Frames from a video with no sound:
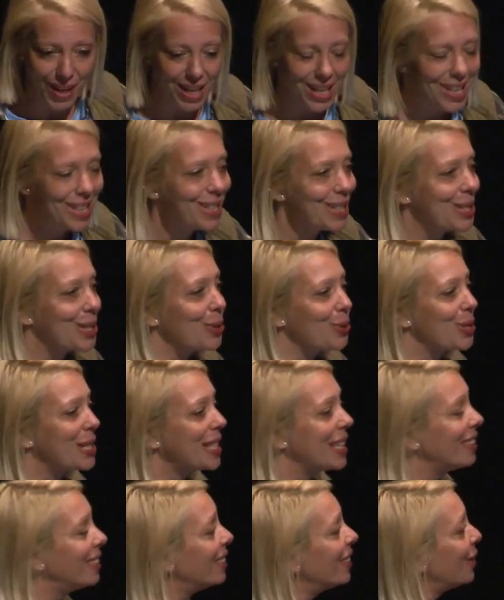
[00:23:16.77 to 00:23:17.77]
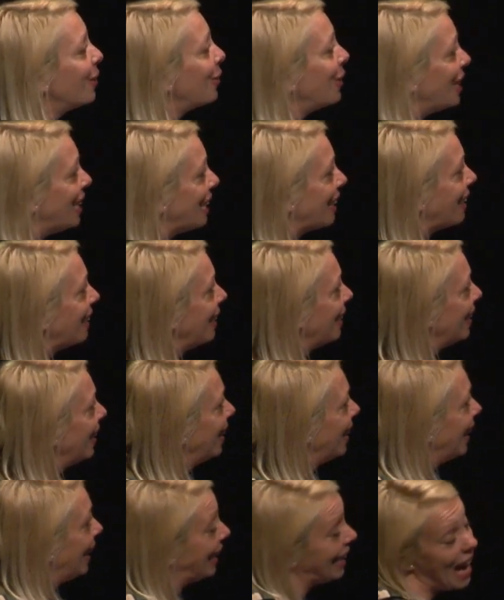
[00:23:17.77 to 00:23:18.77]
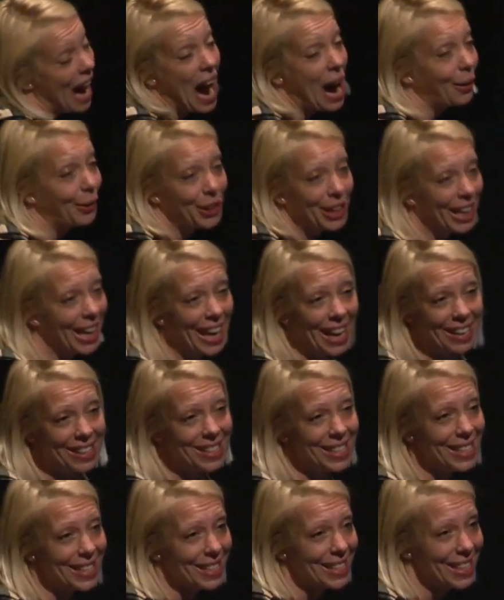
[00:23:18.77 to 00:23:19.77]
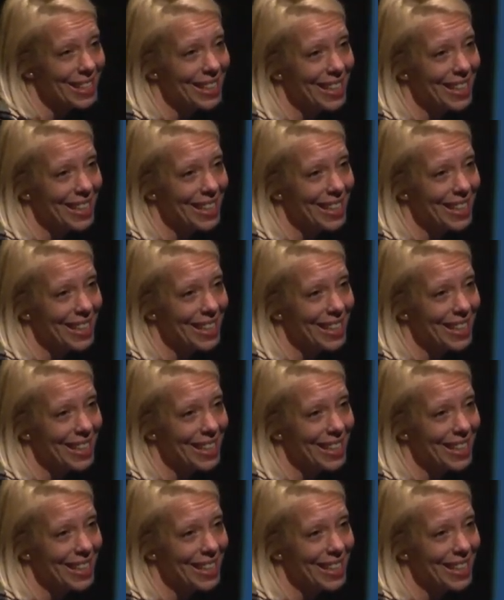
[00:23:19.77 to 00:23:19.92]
So Cinderella, in our case,